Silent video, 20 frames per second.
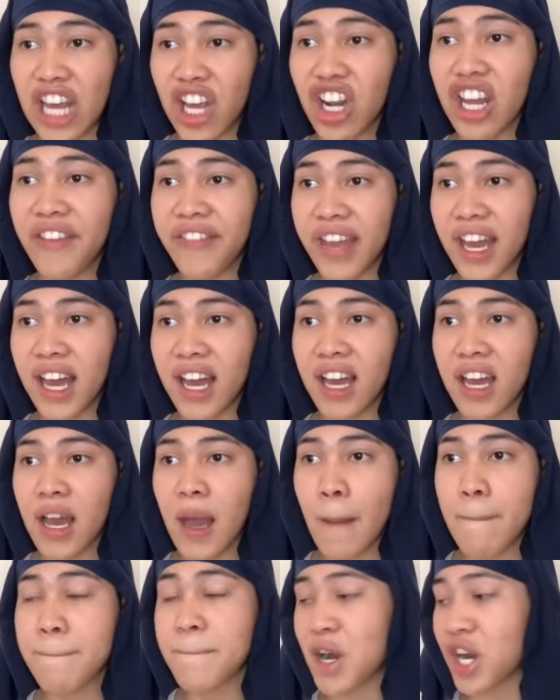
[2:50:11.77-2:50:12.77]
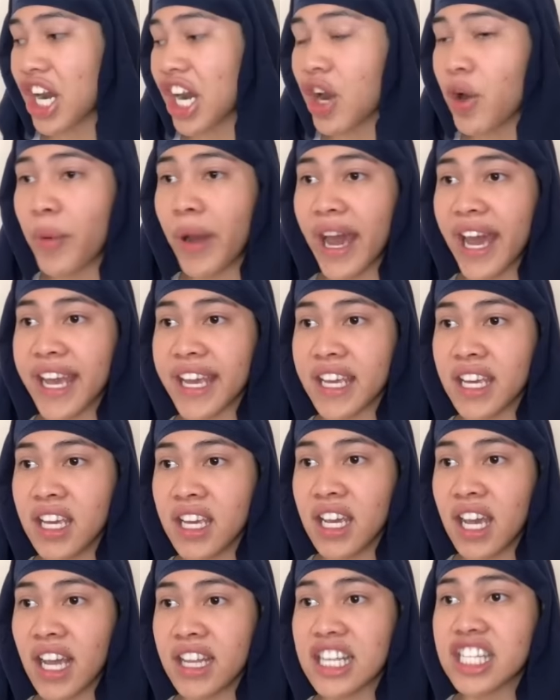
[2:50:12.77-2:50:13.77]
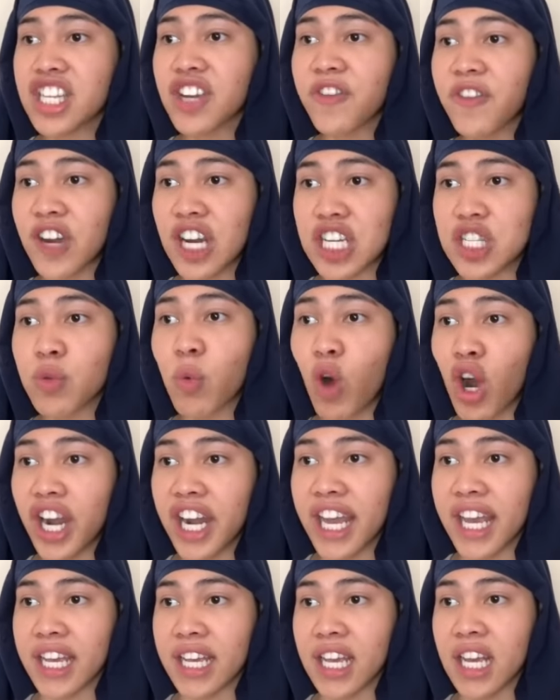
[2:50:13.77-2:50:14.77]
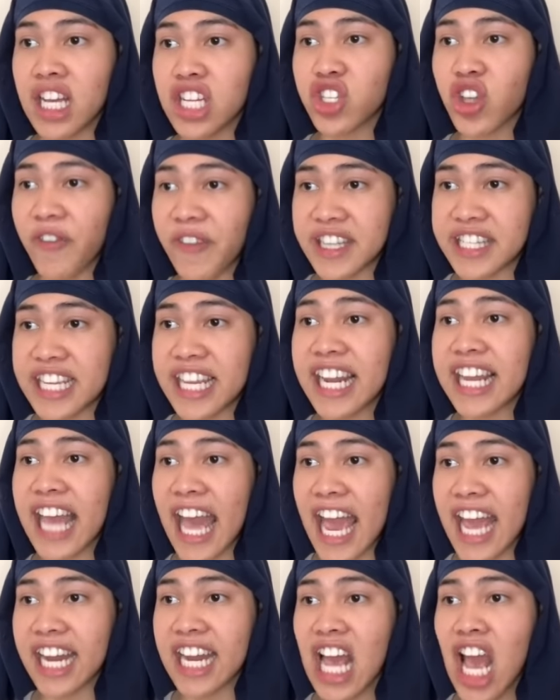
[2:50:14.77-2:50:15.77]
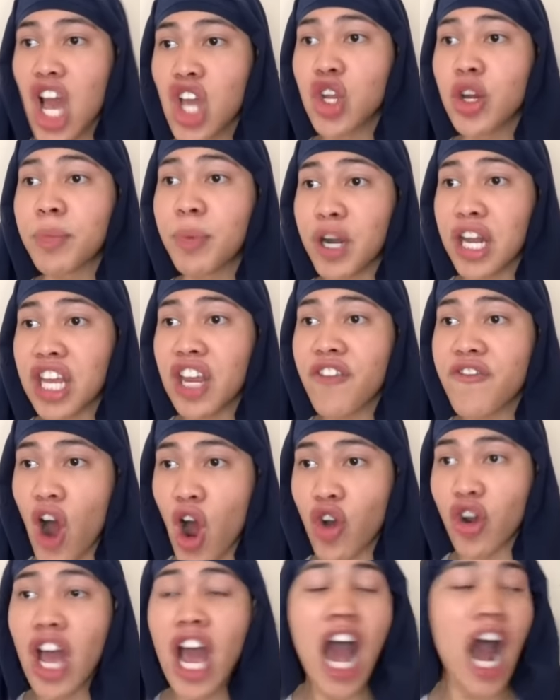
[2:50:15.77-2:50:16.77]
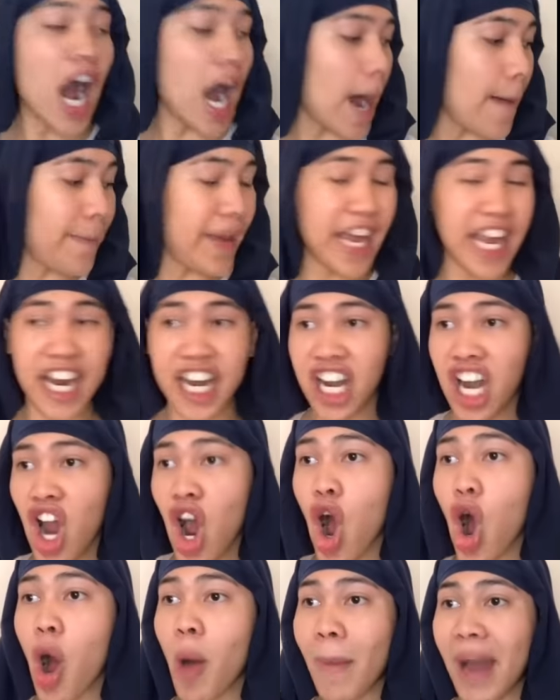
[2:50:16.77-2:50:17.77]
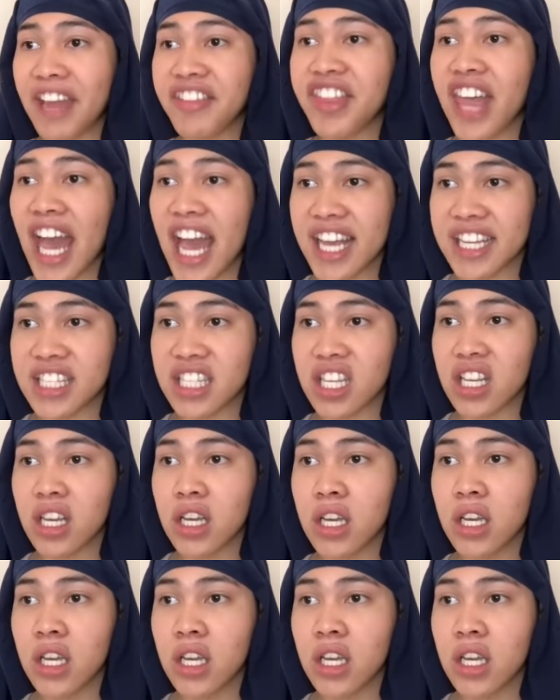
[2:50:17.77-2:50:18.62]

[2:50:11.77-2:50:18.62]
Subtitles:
Olivia? Put it away. And that's your first warning. So if I see it again, you're putting your phone up here on my desk.